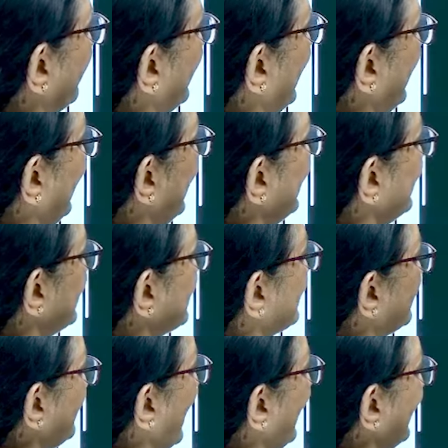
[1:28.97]

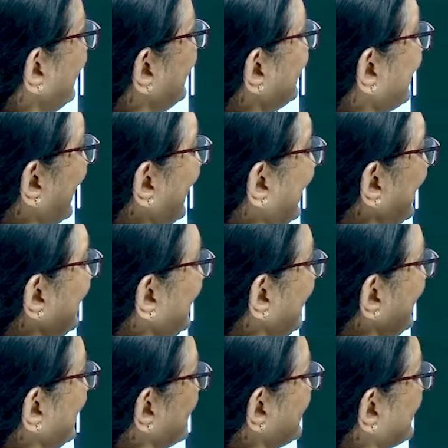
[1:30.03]

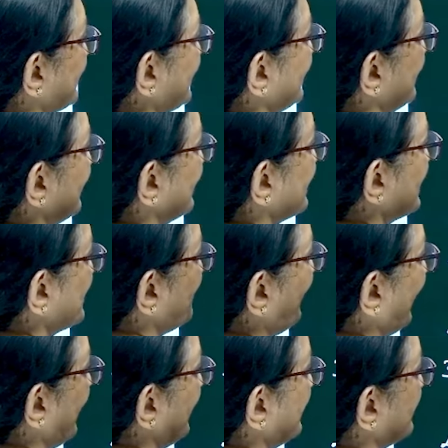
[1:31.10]
Instantaneous
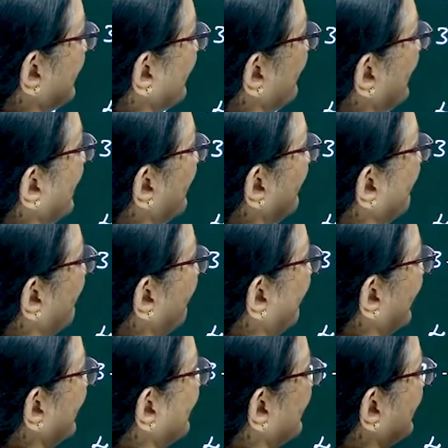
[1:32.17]
speed.
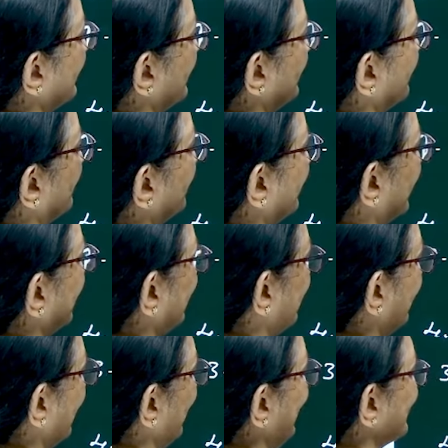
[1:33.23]
For the
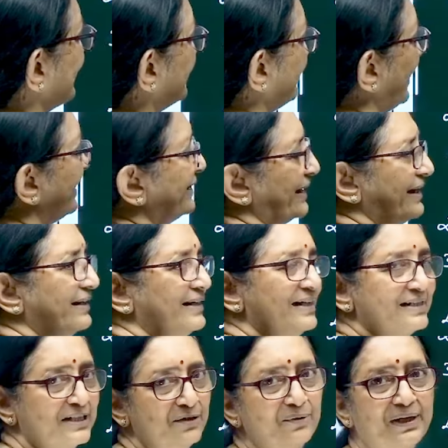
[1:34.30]
word
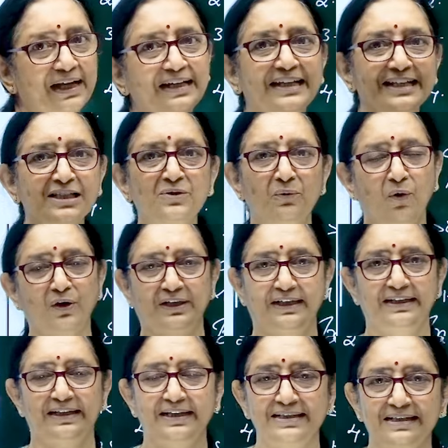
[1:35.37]
instantaneous, you can guess what
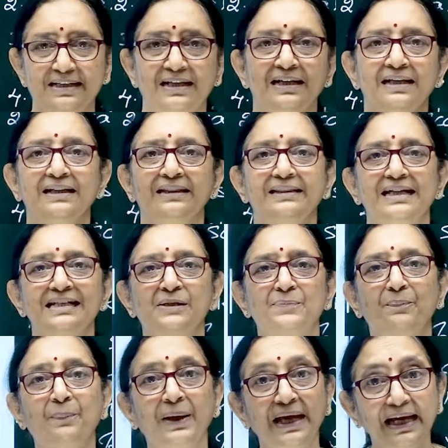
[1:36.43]
it is. The
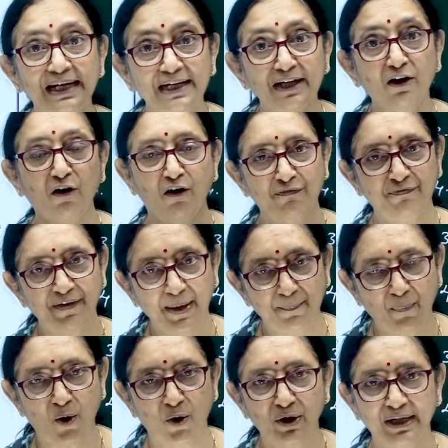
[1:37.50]
speed of a
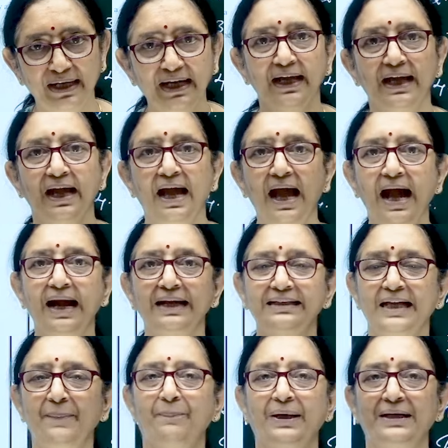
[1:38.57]
body at
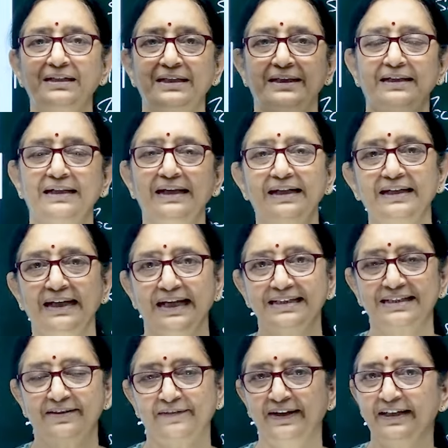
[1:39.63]
a particular
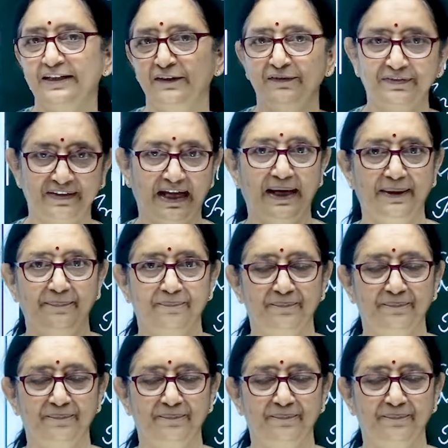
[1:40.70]
instant of time.